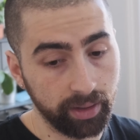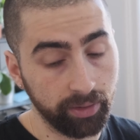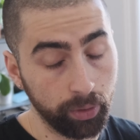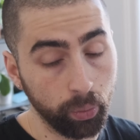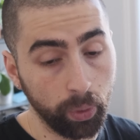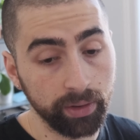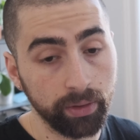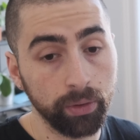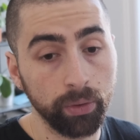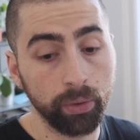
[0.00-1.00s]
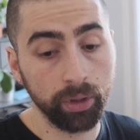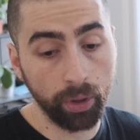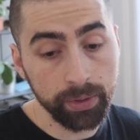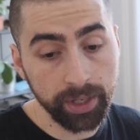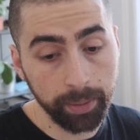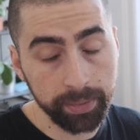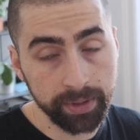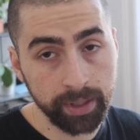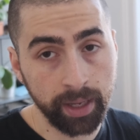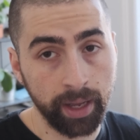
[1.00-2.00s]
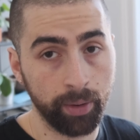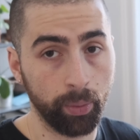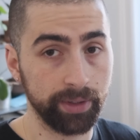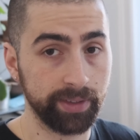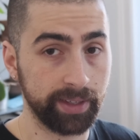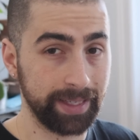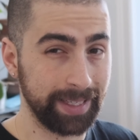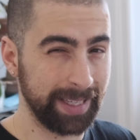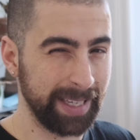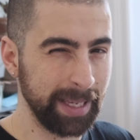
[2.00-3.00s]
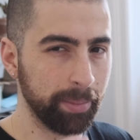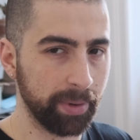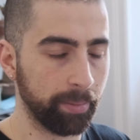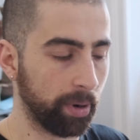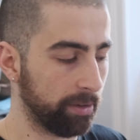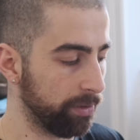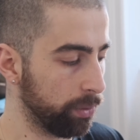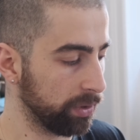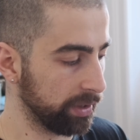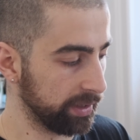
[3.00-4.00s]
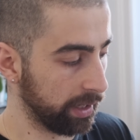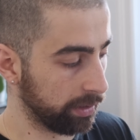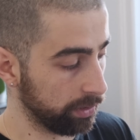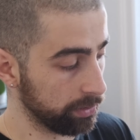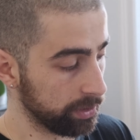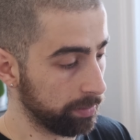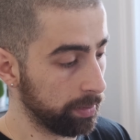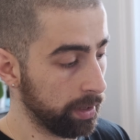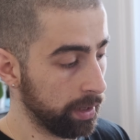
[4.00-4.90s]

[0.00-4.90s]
If you want to do close-ups and want to keep it parfocal in that close-up,